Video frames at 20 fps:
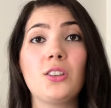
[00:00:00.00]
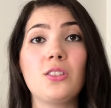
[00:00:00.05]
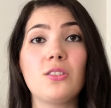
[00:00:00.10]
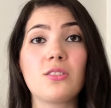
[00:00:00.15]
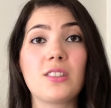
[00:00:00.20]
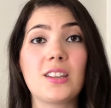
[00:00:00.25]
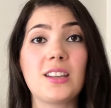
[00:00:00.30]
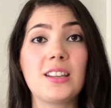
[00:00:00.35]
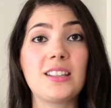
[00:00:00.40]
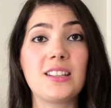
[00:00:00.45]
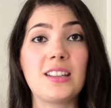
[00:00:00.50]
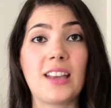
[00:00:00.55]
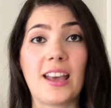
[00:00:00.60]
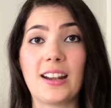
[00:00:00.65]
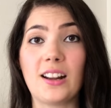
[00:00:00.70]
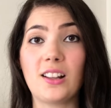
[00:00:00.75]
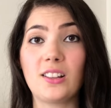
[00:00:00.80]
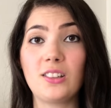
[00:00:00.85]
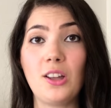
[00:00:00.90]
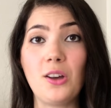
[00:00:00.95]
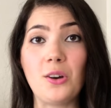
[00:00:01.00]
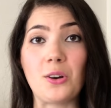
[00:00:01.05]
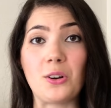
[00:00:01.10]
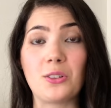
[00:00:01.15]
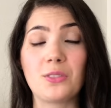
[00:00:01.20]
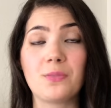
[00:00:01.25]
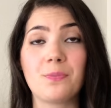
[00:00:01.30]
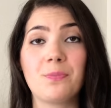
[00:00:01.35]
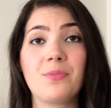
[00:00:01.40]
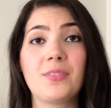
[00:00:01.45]
you can get a
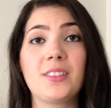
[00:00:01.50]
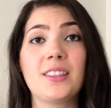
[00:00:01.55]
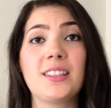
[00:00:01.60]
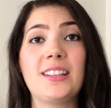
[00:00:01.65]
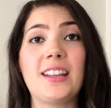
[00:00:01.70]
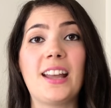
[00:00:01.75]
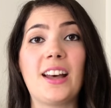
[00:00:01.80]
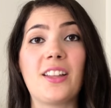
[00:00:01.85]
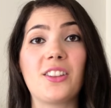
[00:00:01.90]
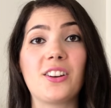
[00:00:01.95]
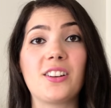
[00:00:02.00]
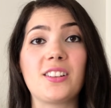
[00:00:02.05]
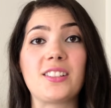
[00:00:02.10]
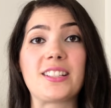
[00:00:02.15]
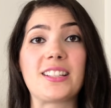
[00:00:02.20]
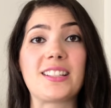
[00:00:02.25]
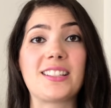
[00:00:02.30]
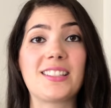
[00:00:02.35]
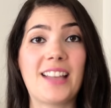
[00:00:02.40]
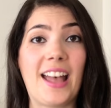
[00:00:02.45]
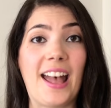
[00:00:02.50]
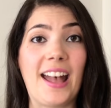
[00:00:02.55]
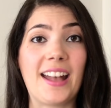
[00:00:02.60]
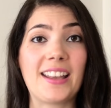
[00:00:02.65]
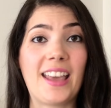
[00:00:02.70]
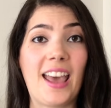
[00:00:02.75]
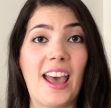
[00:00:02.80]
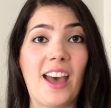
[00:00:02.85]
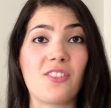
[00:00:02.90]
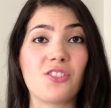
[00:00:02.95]
loan. Now there is a
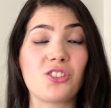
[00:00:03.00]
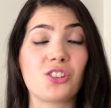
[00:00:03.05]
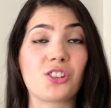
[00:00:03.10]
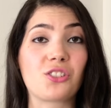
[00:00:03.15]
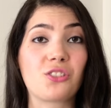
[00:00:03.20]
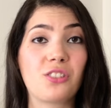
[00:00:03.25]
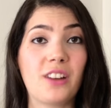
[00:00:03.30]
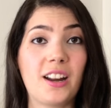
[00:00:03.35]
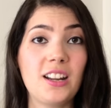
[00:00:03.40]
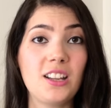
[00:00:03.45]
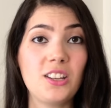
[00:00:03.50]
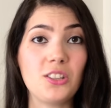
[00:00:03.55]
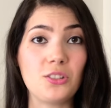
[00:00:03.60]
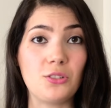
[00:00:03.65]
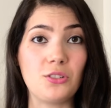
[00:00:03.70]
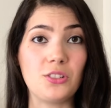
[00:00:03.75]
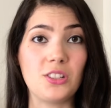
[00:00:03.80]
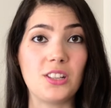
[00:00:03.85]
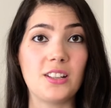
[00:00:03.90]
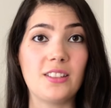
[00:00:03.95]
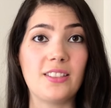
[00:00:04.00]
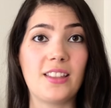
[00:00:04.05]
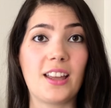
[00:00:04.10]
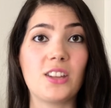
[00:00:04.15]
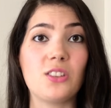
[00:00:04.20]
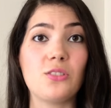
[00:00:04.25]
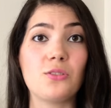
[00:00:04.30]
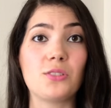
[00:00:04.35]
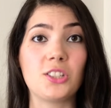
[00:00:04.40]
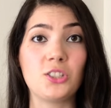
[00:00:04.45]
SAG-AFTRA credit union
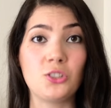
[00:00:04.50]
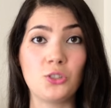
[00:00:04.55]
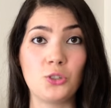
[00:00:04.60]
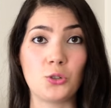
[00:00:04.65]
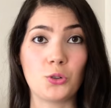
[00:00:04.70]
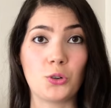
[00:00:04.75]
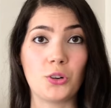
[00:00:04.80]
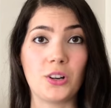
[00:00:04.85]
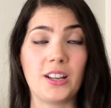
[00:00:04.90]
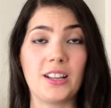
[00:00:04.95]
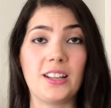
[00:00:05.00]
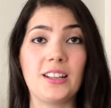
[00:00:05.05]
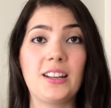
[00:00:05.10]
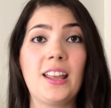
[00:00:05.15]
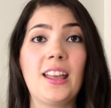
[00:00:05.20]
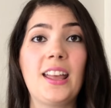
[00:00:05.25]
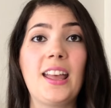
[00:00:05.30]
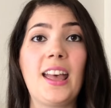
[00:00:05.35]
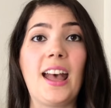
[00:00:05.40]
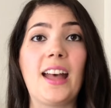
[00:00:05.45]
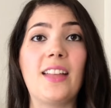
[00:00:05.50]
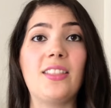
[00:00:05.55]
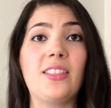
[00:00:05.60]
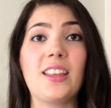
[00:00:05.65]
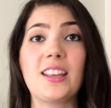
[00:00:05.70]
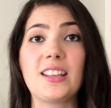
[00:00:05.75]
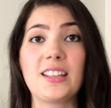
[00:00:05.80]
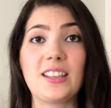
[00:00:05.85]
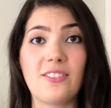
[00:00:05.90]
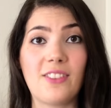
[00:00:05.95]
that you can join and
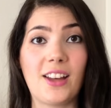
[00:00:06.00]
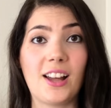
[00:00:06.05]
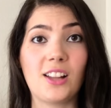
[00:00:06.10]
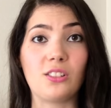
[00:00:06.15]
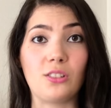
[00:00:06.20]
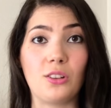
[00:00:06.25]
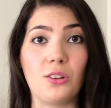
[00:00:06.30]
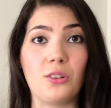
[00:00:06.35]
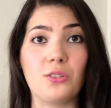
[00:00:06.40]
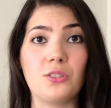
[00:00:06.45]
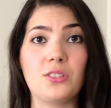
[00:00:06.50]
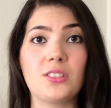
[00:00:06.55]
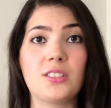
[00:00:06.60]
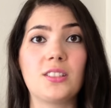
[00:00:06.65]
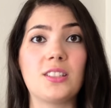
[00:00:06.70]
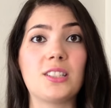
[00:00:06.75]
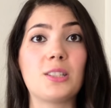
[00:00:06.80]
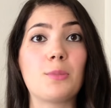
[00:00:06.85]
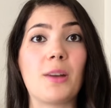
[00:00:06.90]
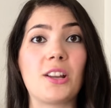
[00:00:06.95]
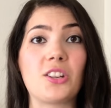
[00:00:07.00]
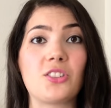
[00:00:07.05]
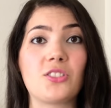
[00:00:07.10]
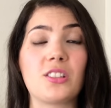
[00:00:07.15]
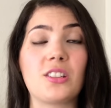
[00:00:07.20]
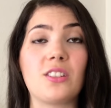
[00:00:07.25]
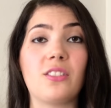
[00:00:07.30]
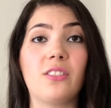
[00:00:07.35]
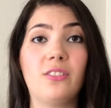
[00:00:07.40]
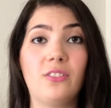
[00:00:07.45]
they give out loans
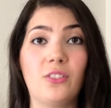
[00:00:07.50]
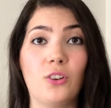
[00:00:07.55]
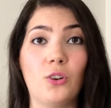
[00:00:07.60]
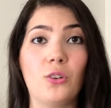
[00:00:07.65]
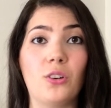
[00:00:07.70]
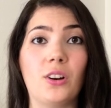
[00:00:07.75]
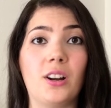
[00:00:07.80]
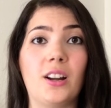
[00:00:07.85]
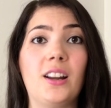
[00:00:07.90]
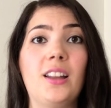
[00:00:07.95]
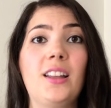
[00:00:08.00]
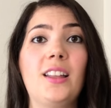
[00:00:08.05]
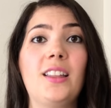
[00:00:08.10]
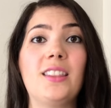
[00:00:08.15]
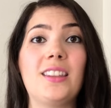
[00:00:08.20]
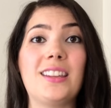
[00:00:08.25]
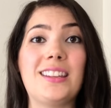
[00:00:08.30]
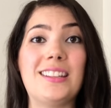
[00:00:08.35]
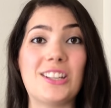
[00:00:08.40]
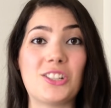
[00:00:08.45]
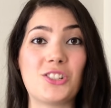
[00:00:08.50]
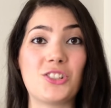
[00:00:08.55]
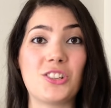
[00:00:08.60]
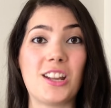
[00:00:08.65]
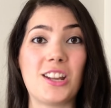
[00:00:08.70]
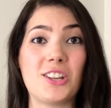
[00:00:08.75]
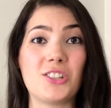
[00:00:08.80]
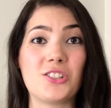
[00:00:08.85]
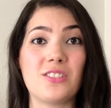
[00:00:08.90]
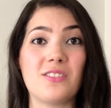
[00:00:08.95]
especially for the
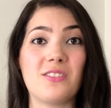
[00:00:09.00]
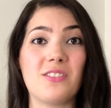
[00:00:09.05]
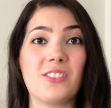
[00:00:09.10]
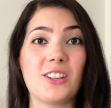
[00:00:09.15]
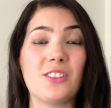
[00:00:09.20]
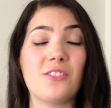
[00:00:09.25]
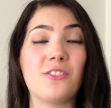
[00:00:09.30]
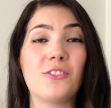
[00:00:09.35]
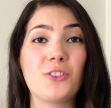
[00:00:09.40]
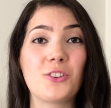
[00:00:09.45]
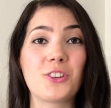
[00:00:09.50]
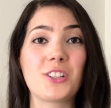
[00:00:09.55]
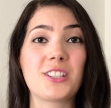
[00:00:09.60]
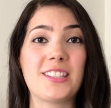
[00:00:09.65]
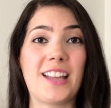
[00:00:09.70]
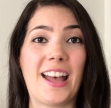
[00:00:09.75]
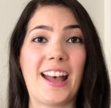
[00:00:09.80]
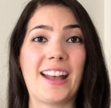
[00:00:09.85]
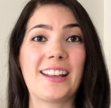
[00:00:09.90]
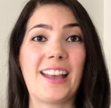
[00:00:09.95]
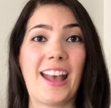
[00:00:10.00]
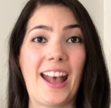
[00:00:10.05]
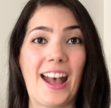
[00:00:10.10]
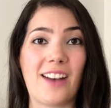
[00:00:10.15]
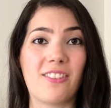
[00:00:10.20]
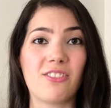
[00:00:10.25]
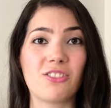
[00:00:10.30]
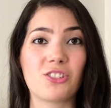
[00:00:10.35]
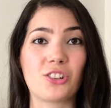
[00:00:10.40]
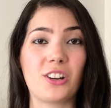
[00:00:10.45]
initiation fee for SAG
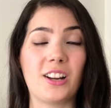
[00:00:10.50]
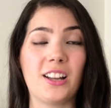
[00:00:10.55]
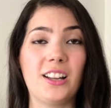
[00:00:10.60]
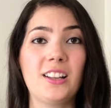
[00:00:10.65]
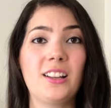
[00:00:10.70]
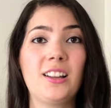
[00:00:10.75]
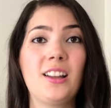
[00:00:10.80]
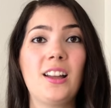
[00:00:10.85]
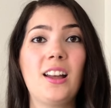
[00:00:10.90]
AFTRA.